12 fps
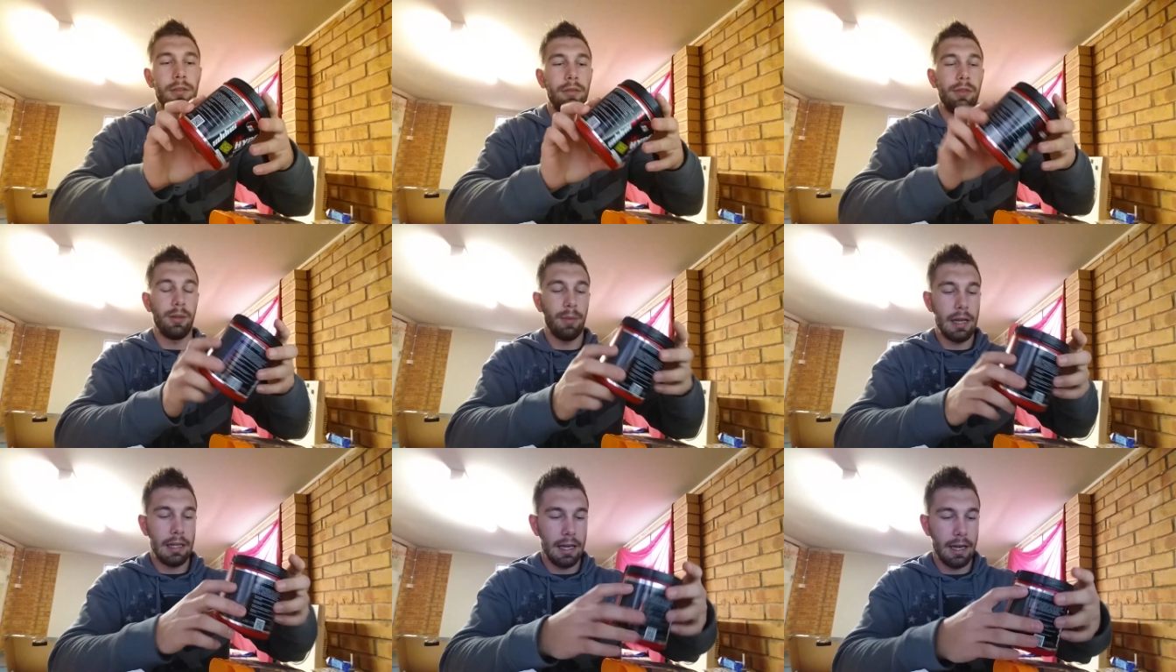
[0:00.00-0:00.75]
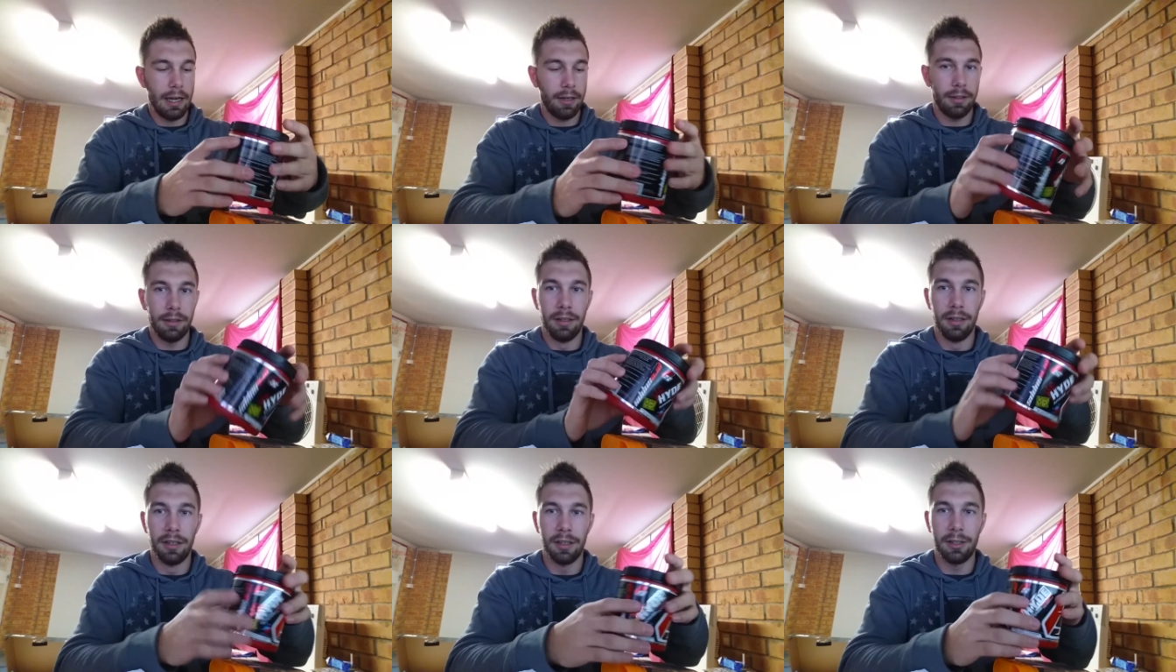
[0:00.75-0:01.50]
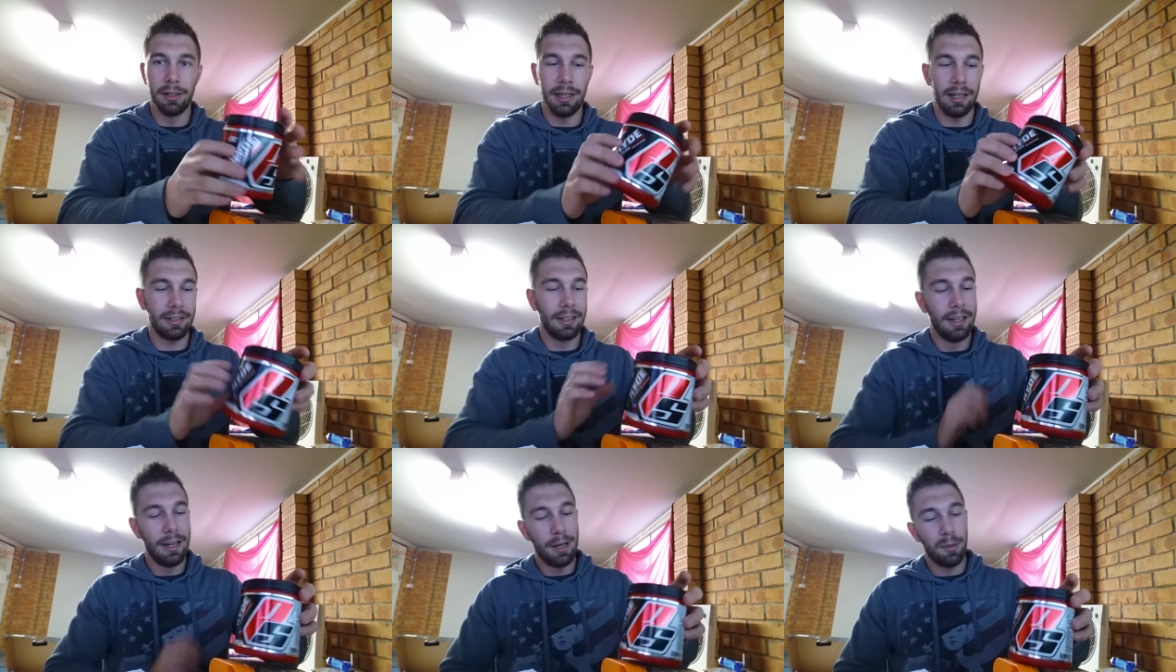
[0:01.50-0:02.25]
if you can make that out, good luck.
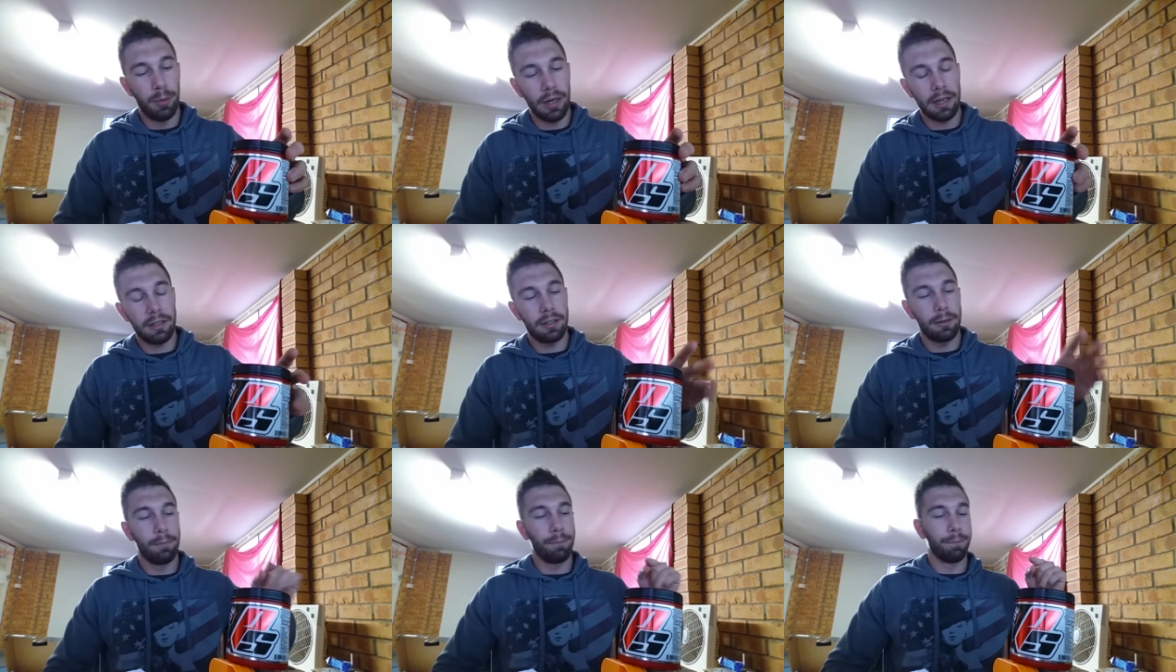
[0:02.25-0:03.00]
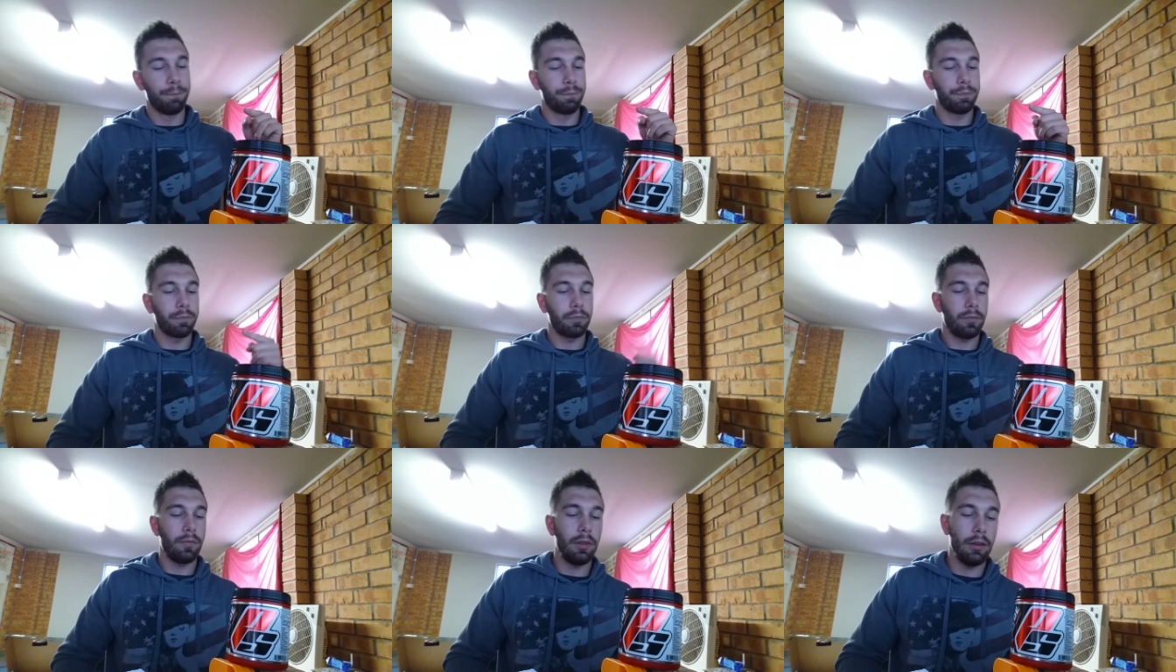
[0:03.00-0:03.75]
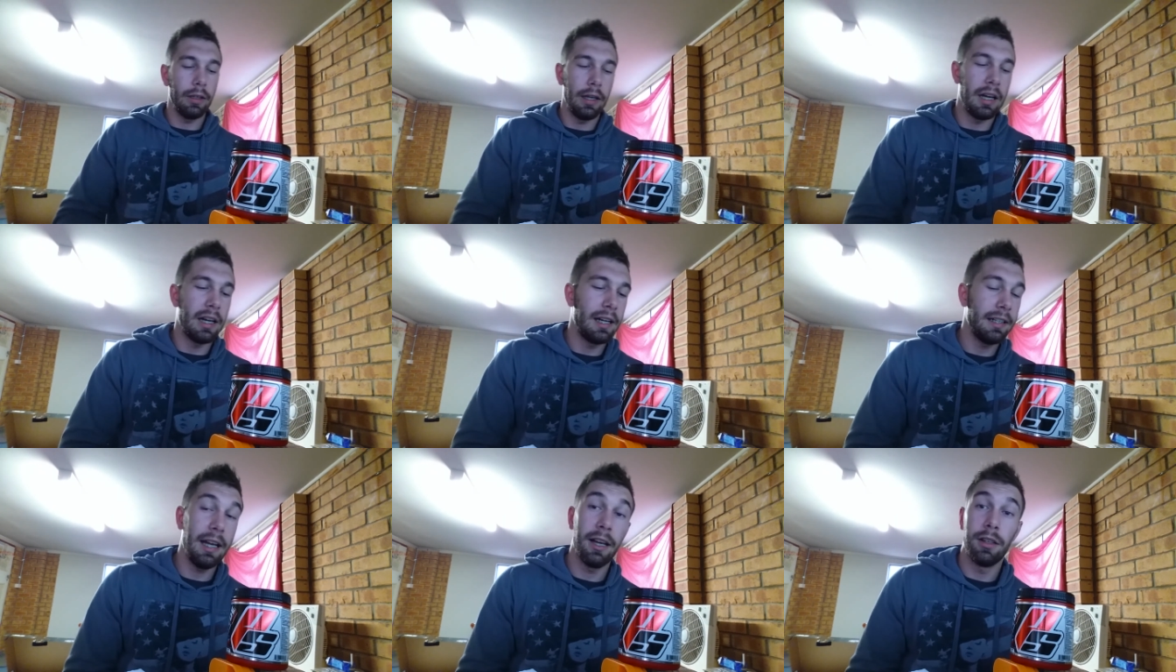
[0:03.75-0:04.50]
But,
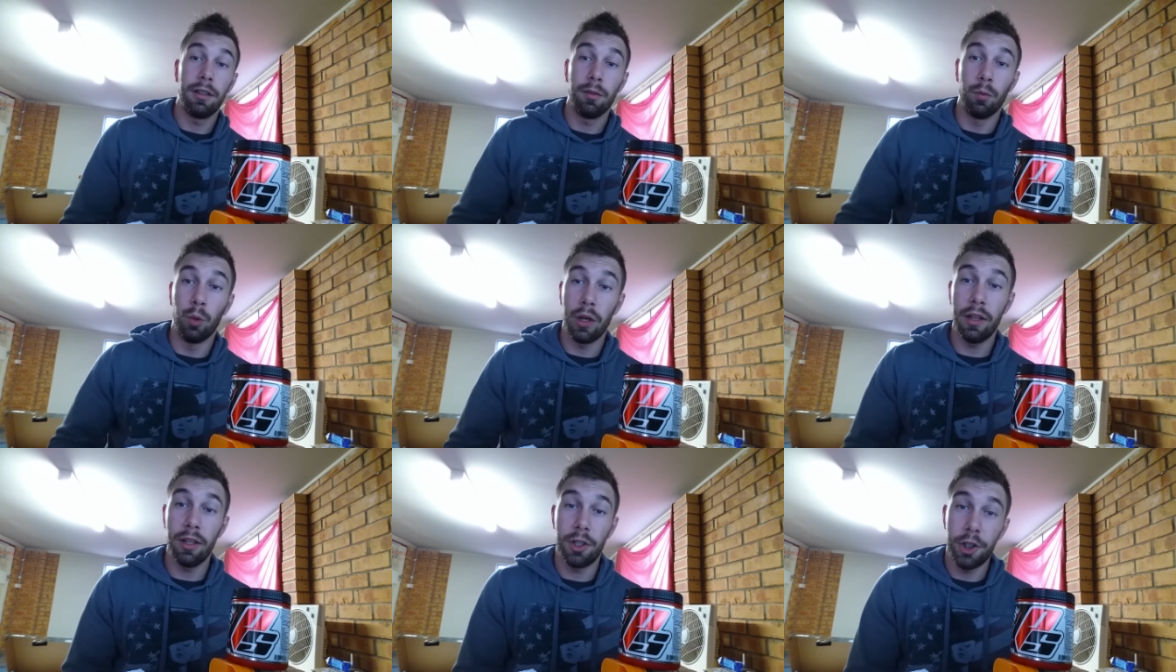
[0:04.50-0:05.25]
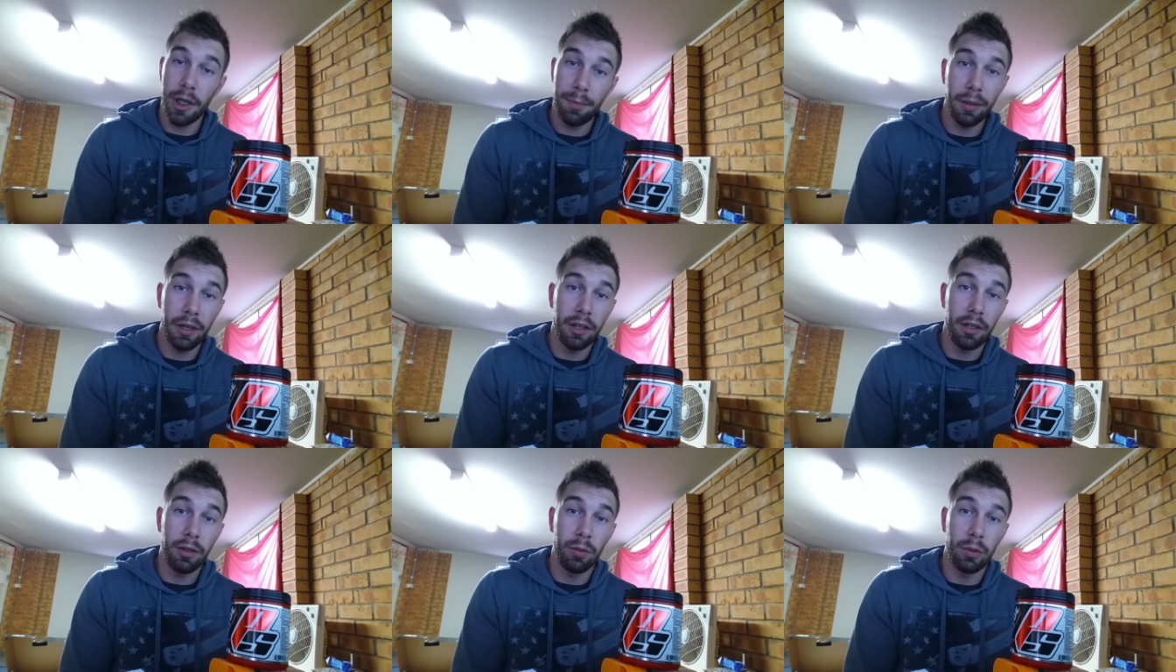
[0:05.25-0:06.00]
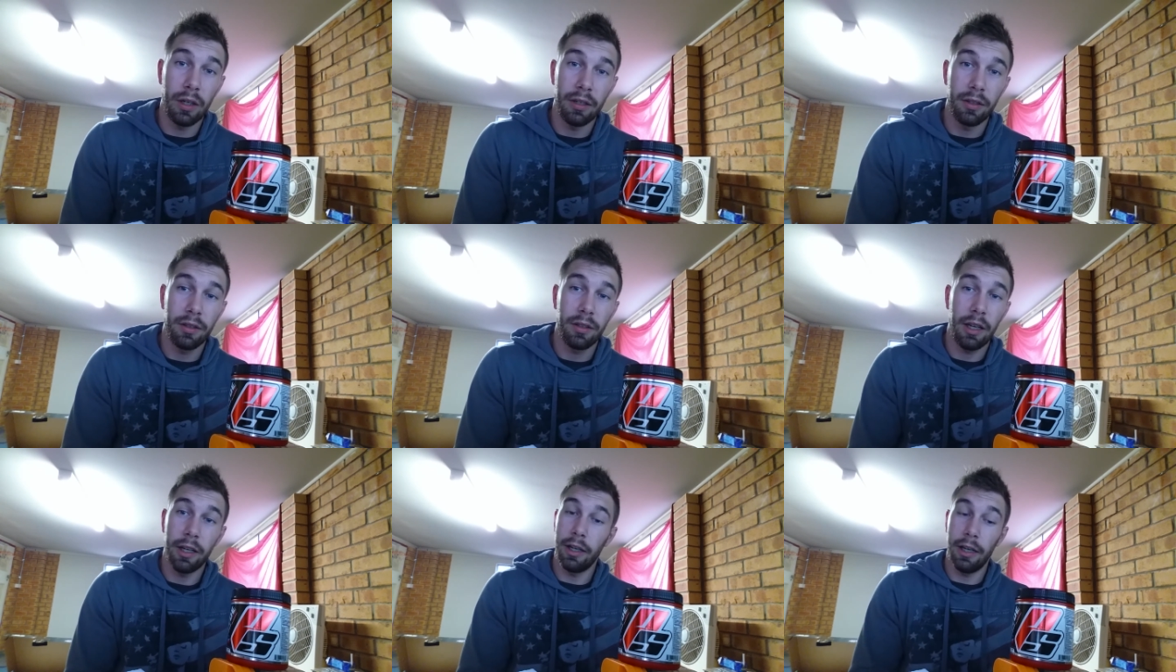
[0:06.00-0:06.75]
yeah, one of the cheaper ones, and